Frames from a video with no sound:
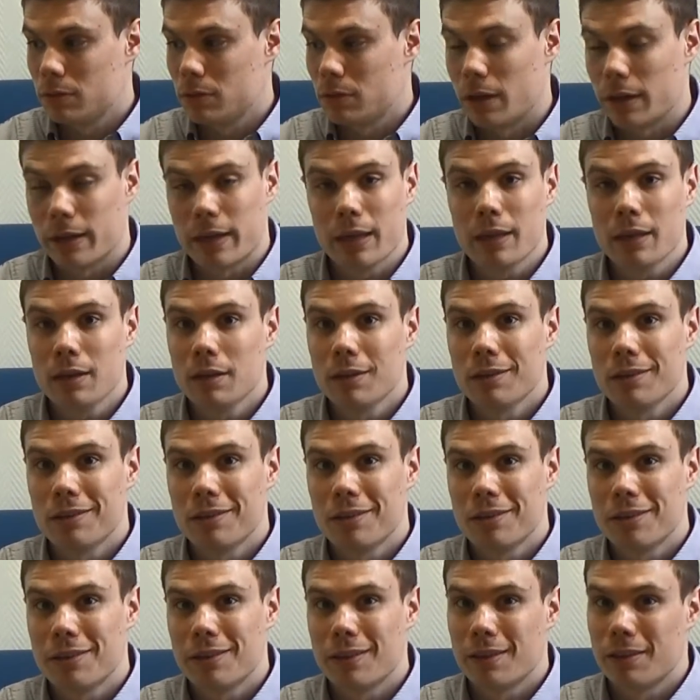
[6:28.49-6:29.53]
Again,
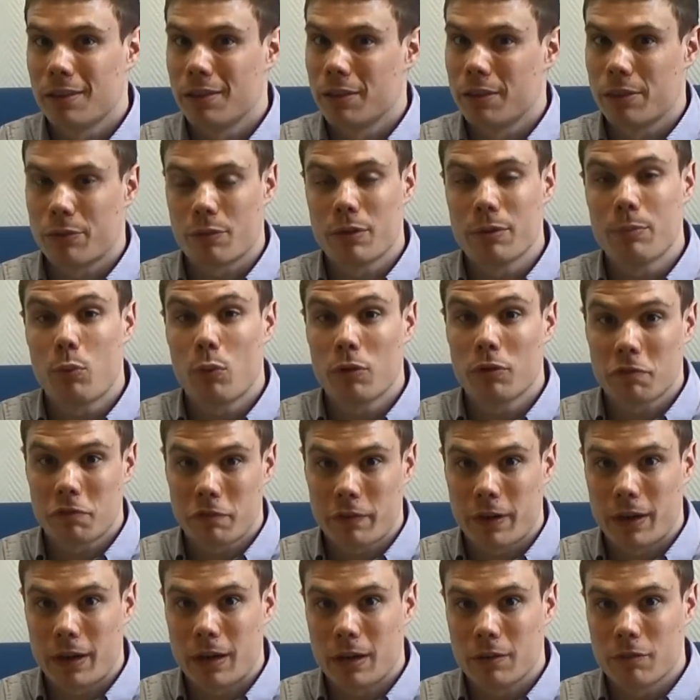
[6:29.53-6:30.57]

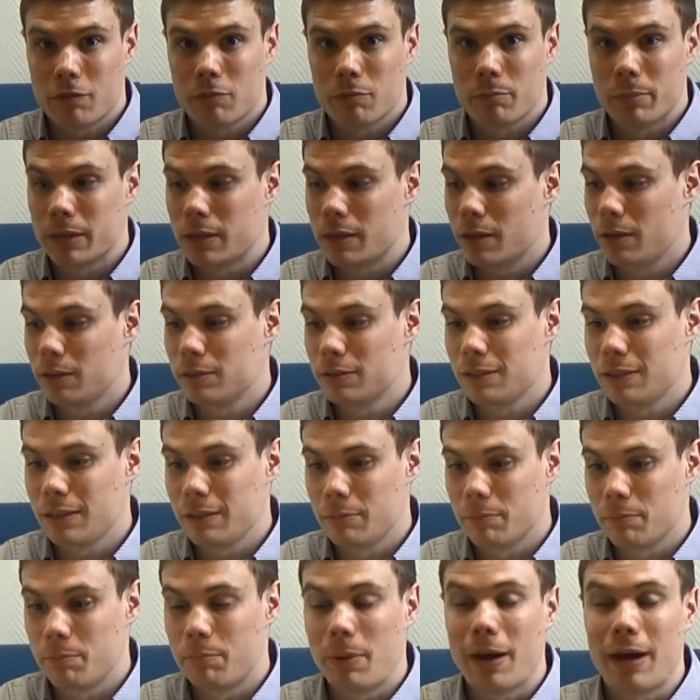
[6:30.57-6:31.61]
3.5 because
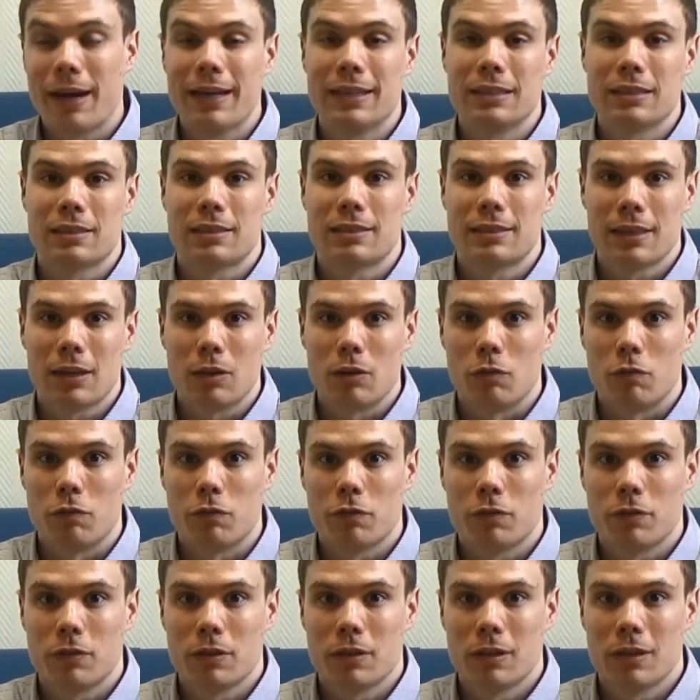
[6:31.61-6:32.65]
by
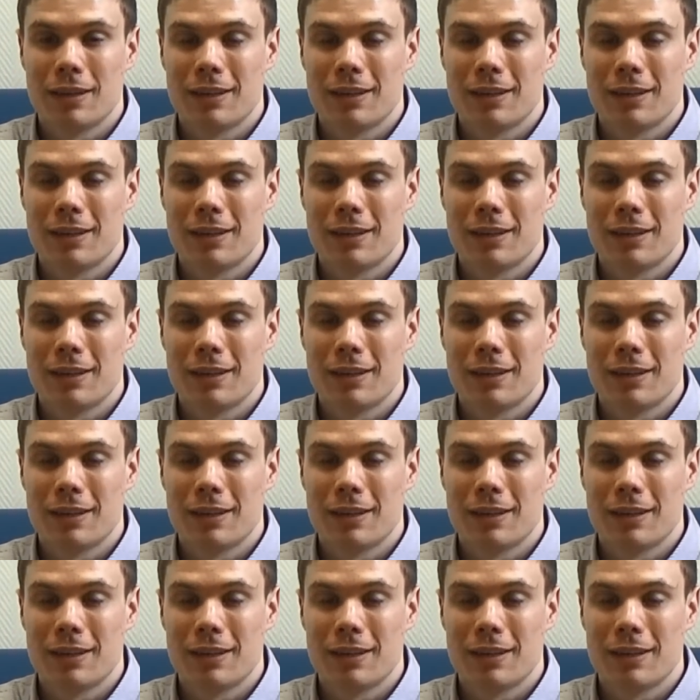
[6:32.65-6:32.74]
itself